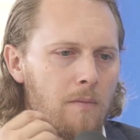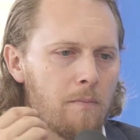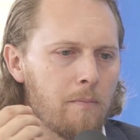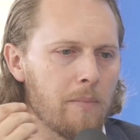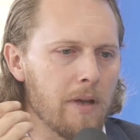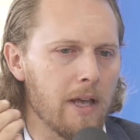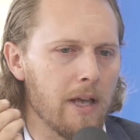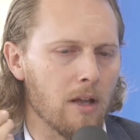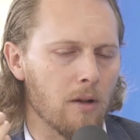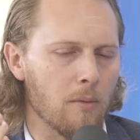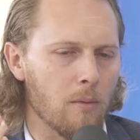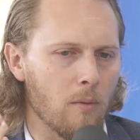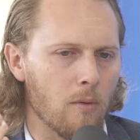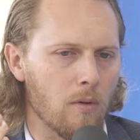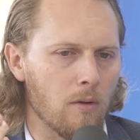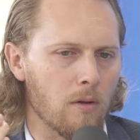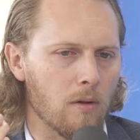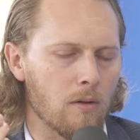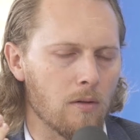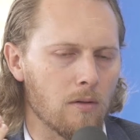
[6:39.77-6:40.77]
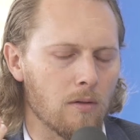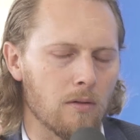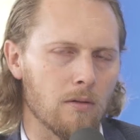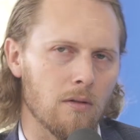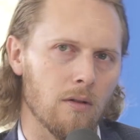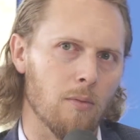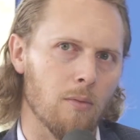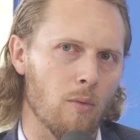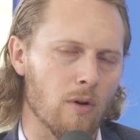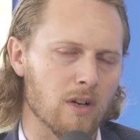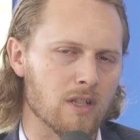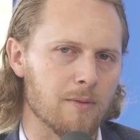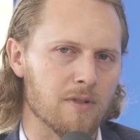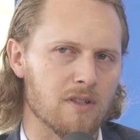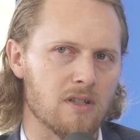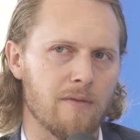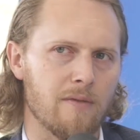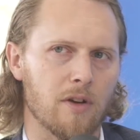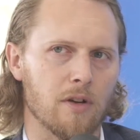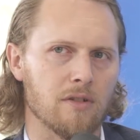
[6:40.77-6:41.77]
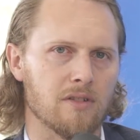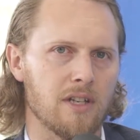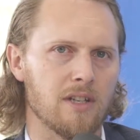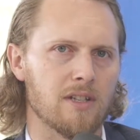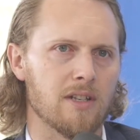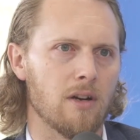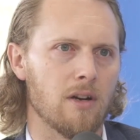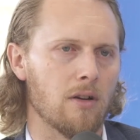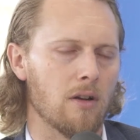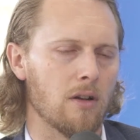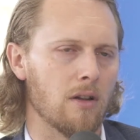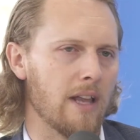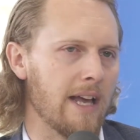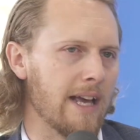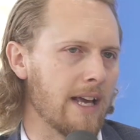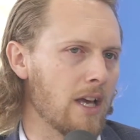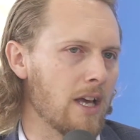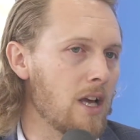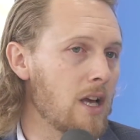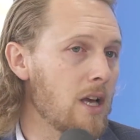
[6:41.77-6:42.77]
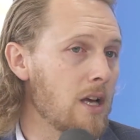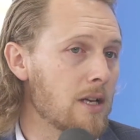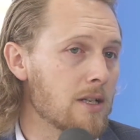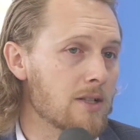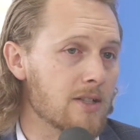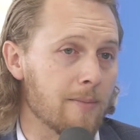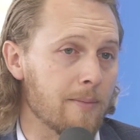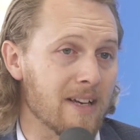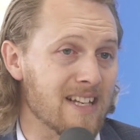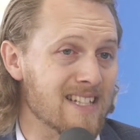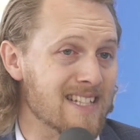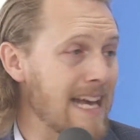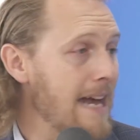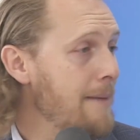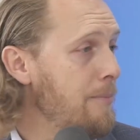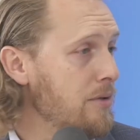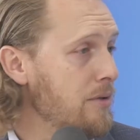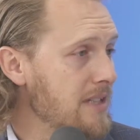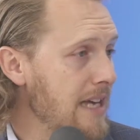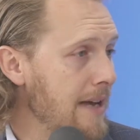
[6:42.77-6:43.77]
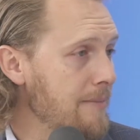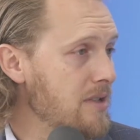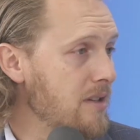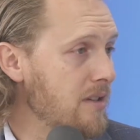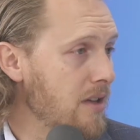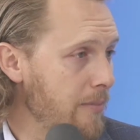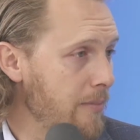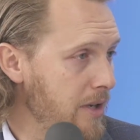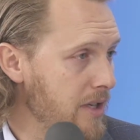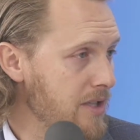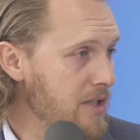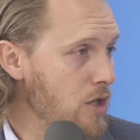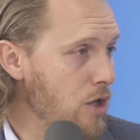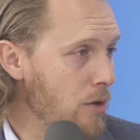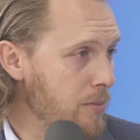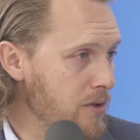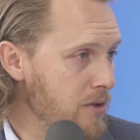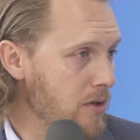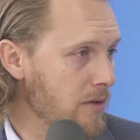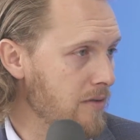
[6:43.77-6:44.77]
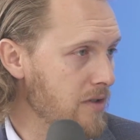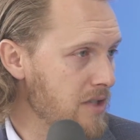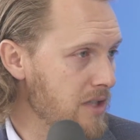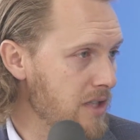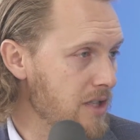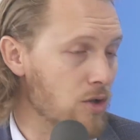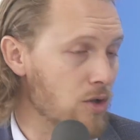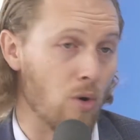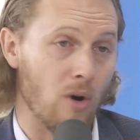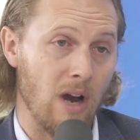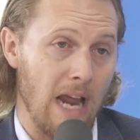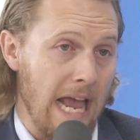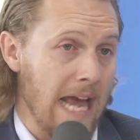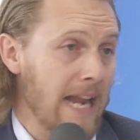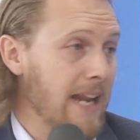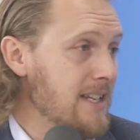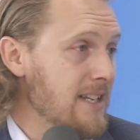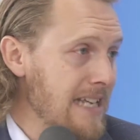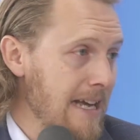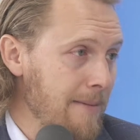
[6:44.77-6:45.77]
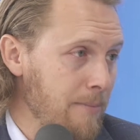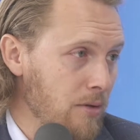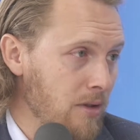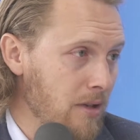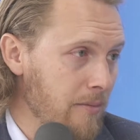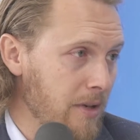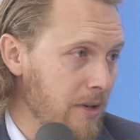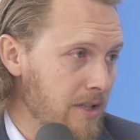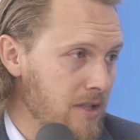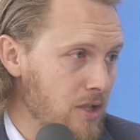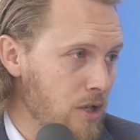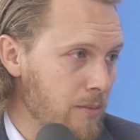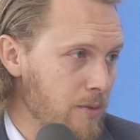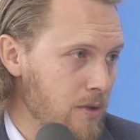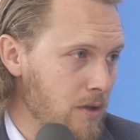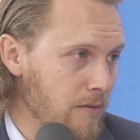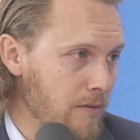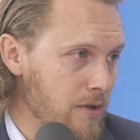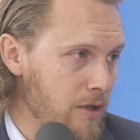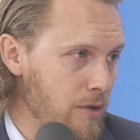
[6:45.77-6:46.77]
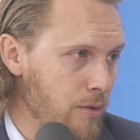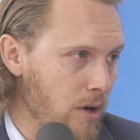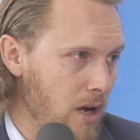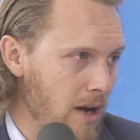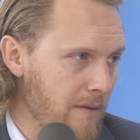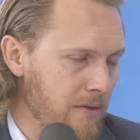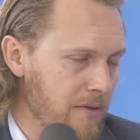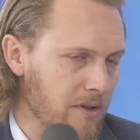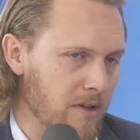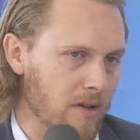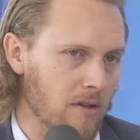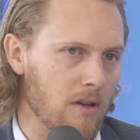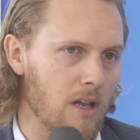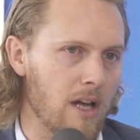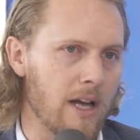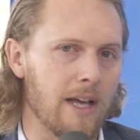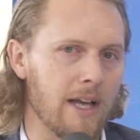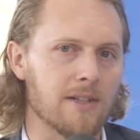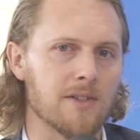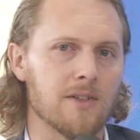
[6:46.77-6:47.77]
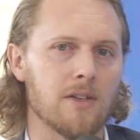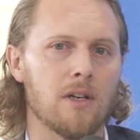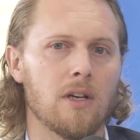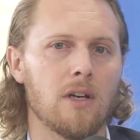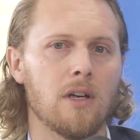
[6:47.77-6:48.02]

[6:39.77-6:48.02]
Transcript: be a little more specific or detailed on like some example types of limited scope services or an example limited scope service you would offer to the client,